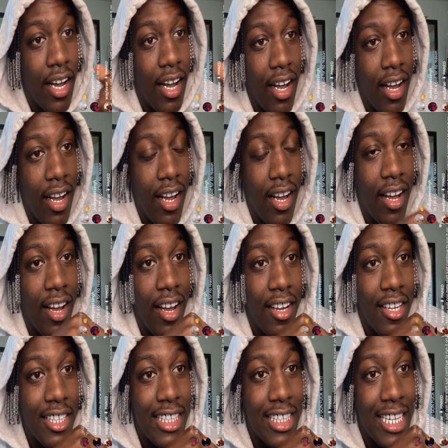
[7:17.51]
Uh,
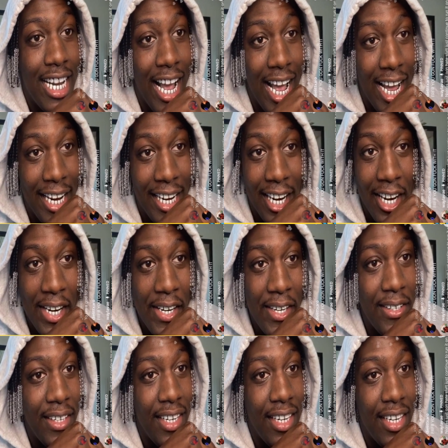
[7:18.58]

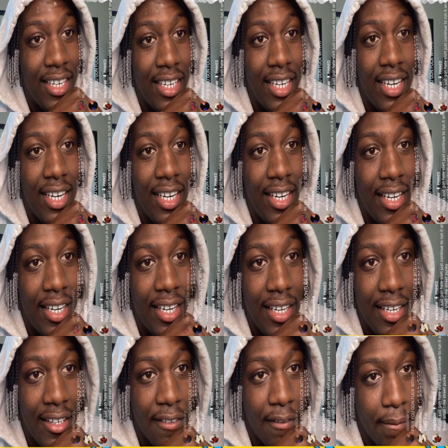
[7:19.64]
Chicago
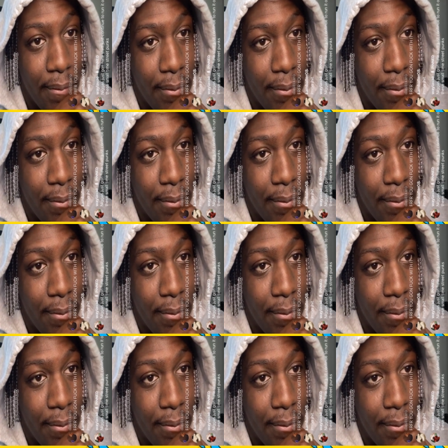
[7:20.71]
uh,